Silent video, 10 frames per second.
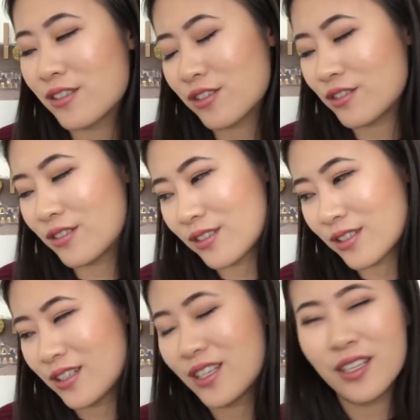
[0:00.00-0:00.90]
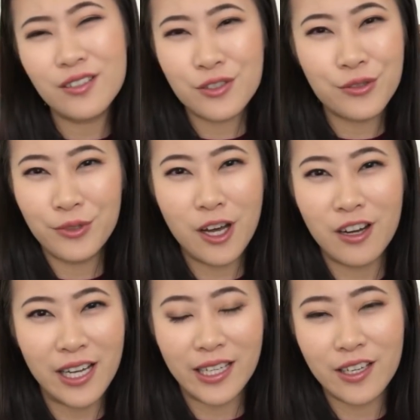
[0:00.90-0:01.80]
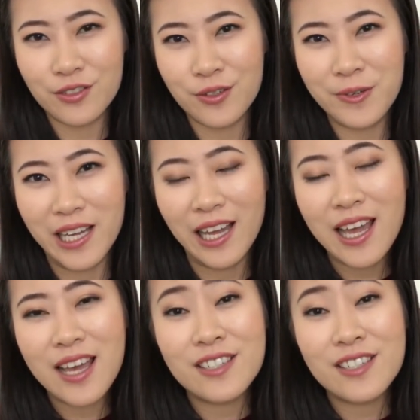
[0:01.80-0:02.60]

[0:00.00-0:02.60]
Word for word: It's just, it's too long, I can't do it.